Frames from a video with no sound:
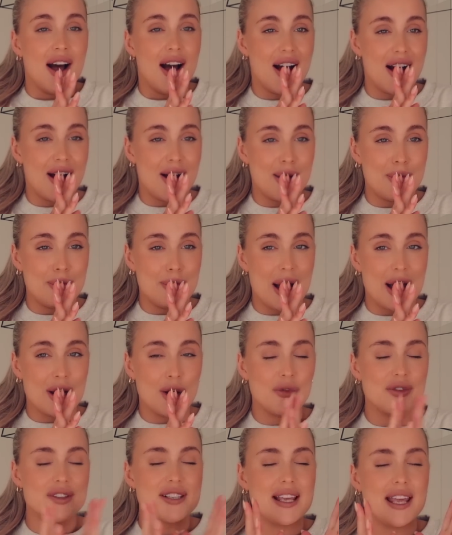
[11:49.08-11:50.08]
Um, and
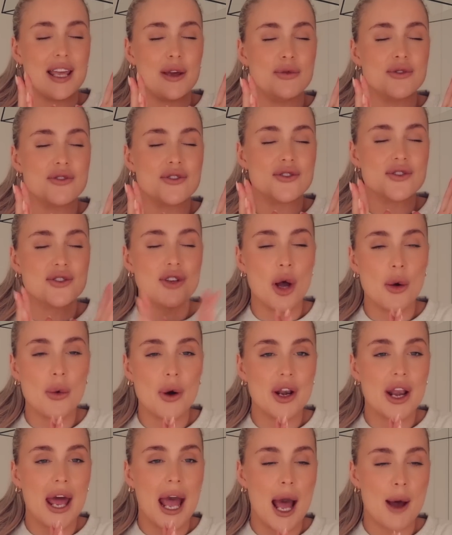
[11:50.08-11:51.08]
obviously he was so
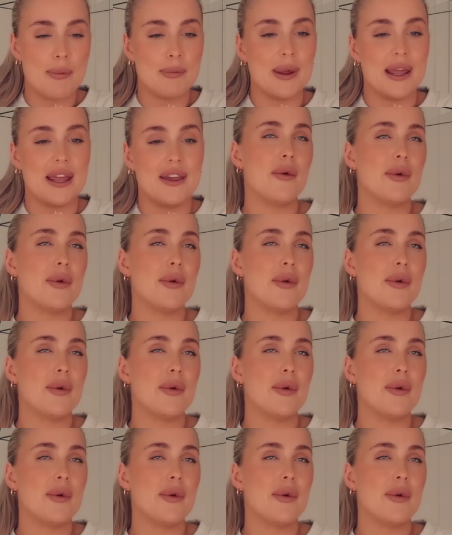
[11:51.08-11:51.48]
unhappy.